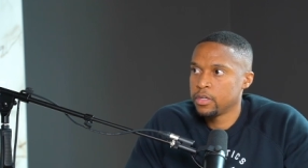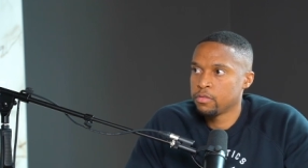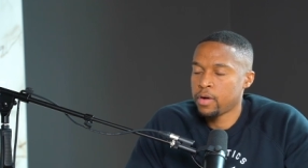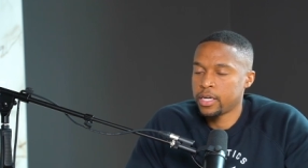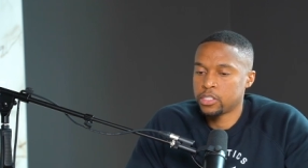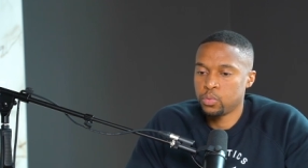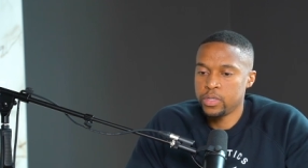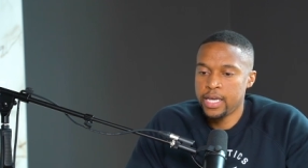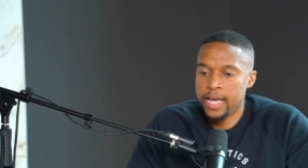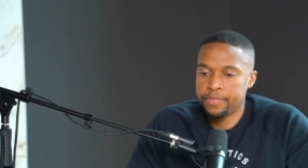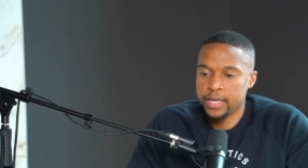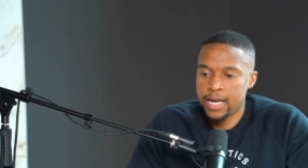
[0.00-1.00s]
Right. So we
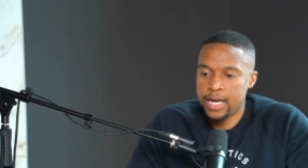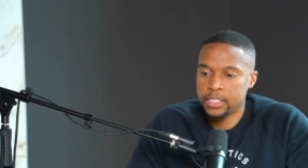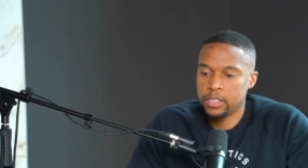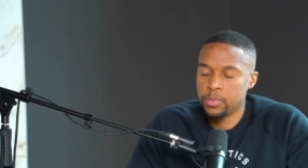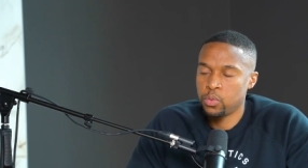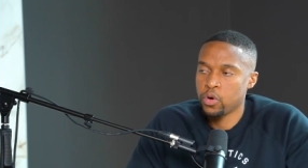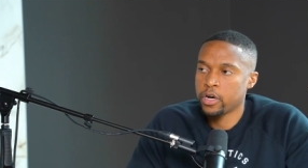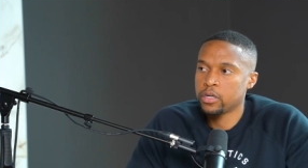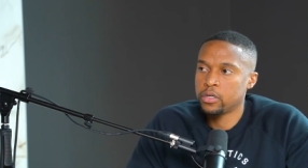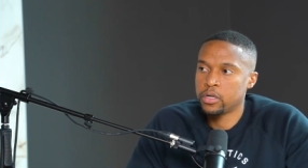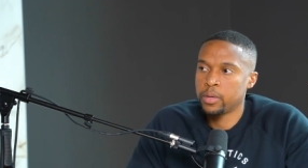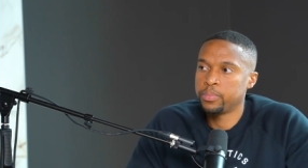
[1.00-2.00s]
have to constantly be working
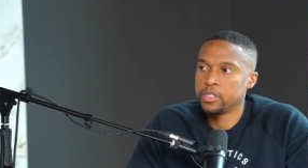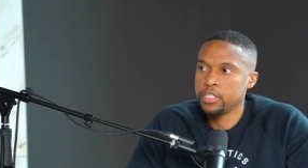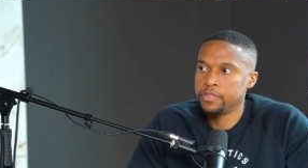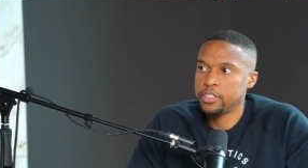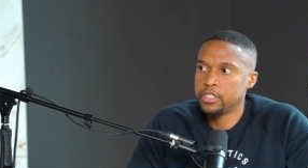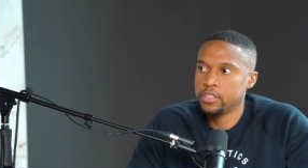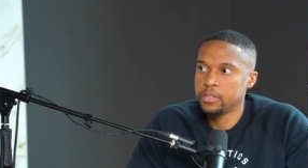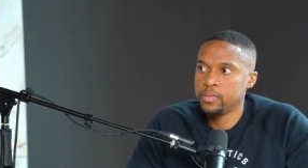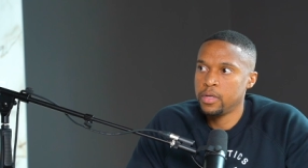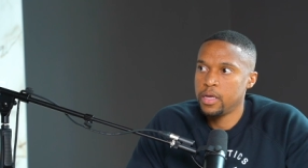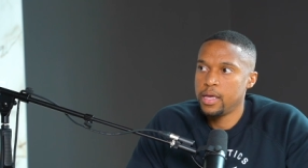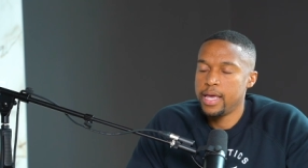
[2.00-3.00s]
on our belief system,
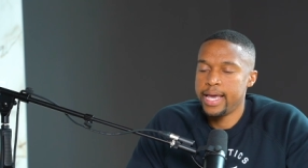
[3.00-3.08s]
mm-hmm.